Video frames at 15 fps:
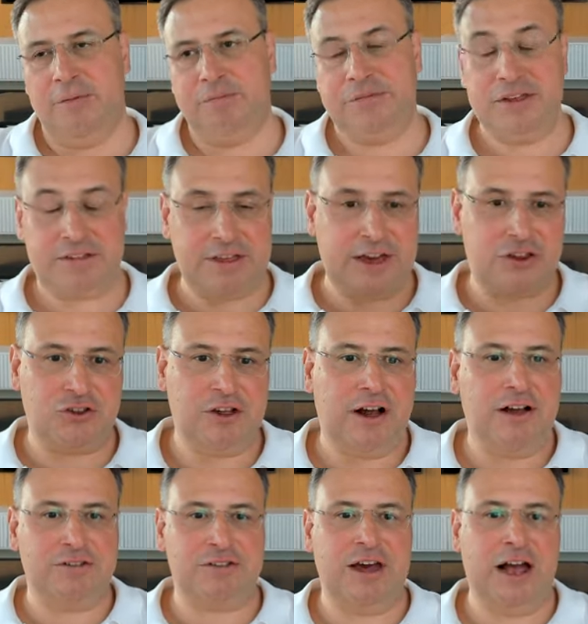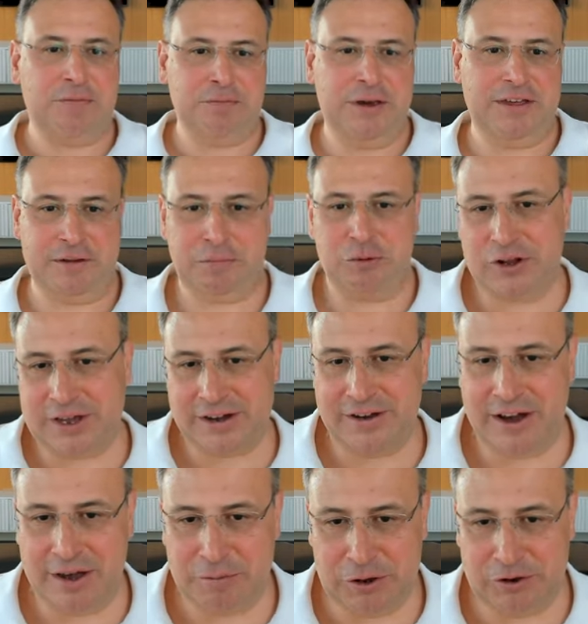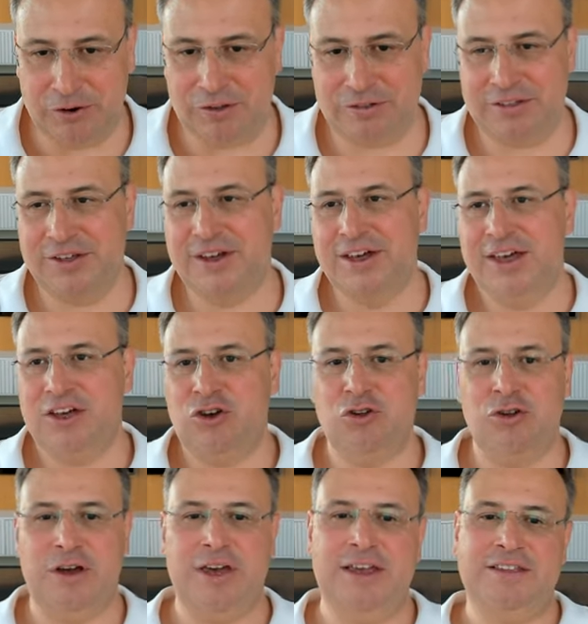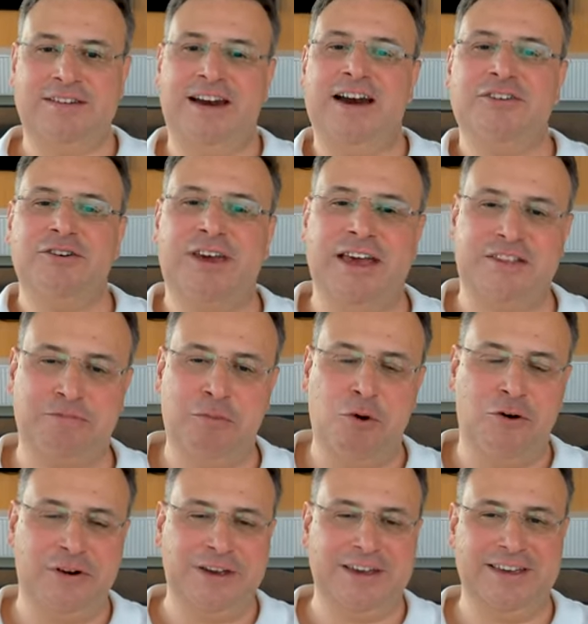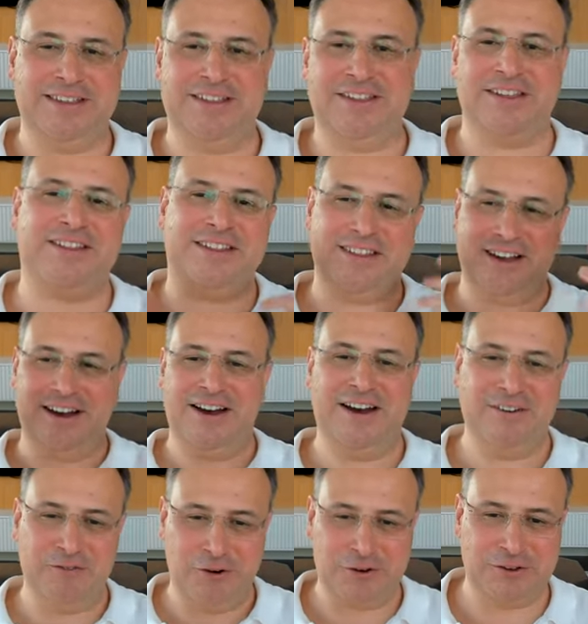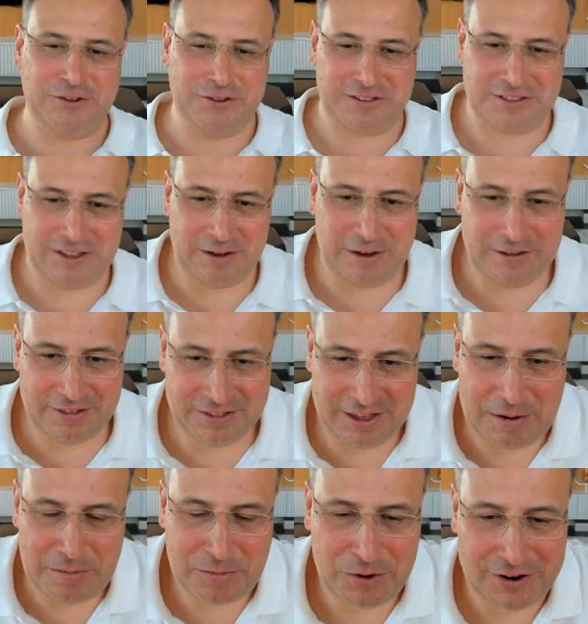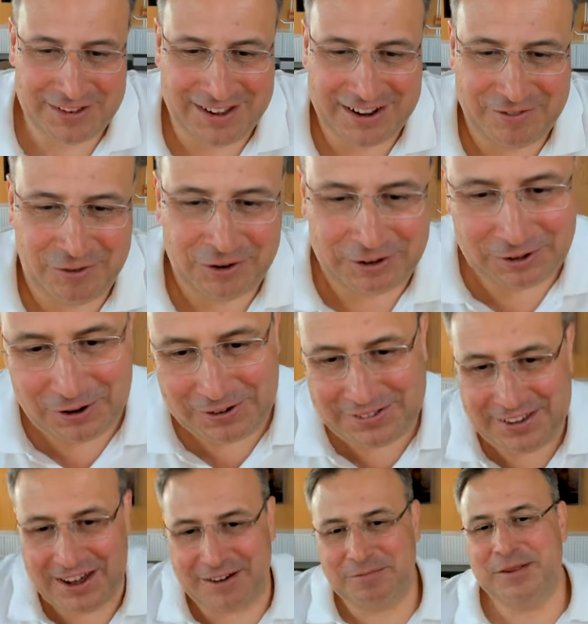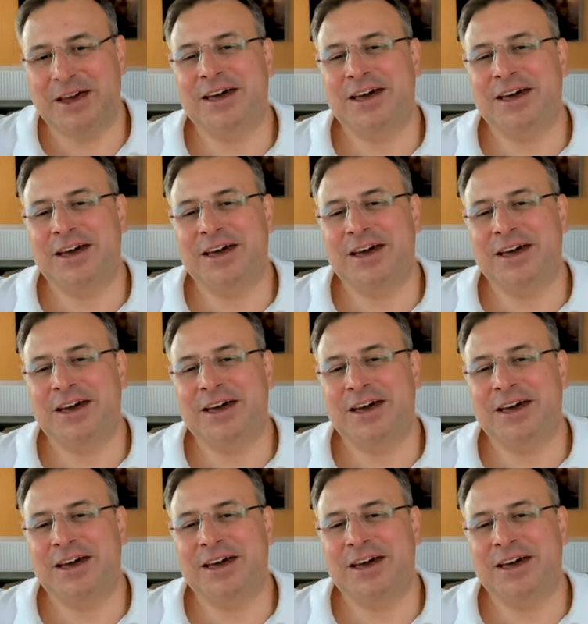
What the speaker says: This actually also helped me as a product guy, because it kind of gets boring just working on the same product for a long time.